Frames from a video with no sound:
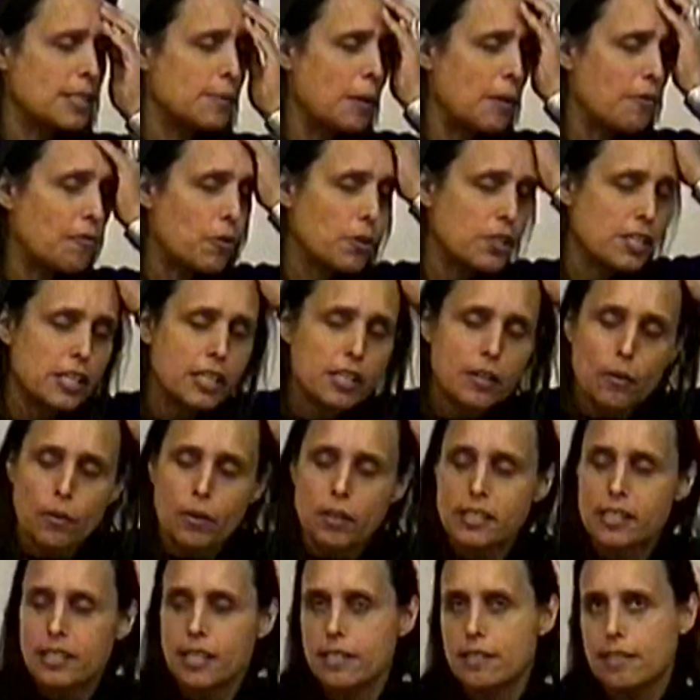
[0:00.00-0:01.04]
asks me, a 14 year
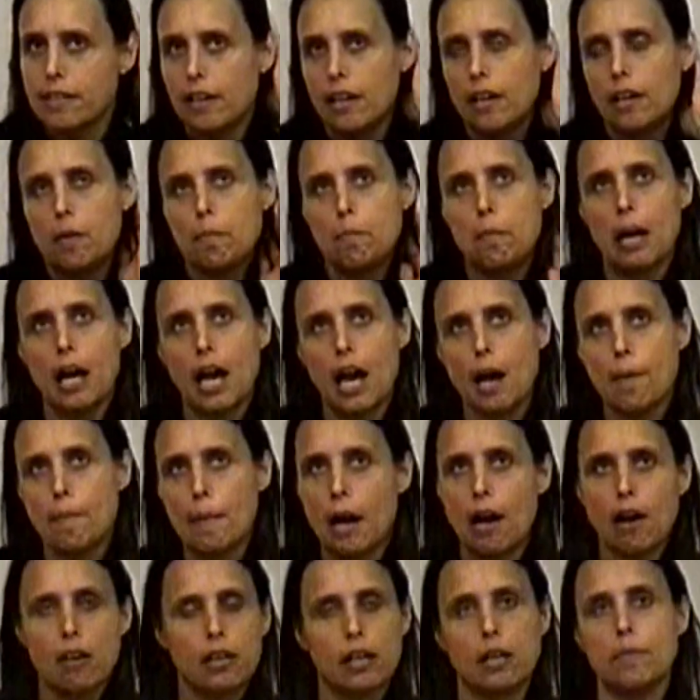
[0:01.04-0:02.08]
old says, Mom,
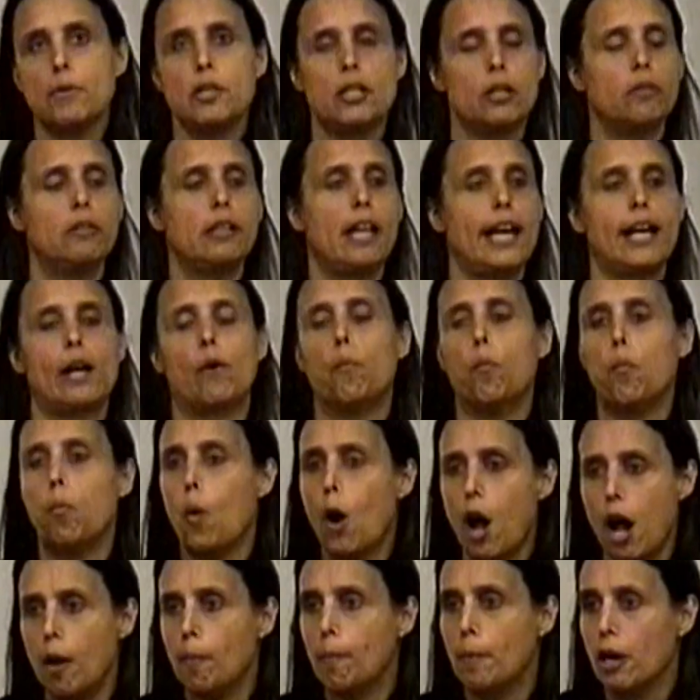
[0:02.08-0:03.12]
how come you don't like
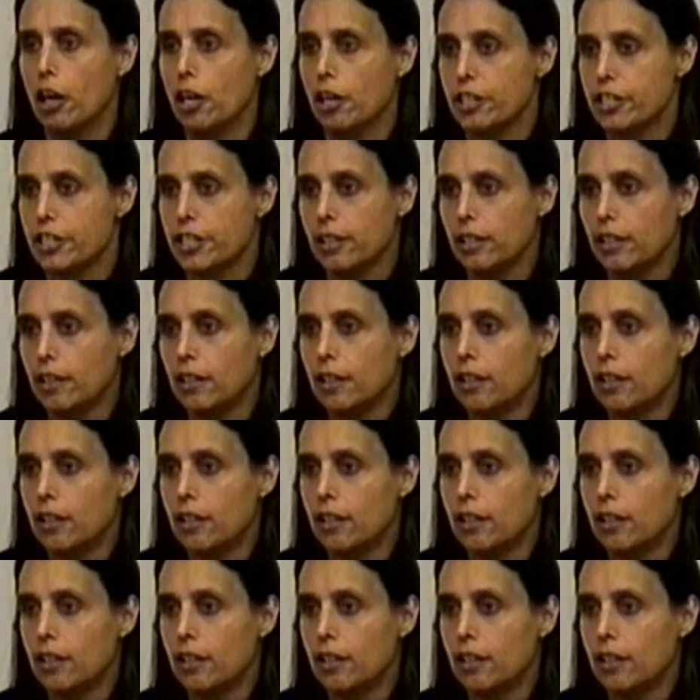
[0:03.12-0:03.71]
Walmart?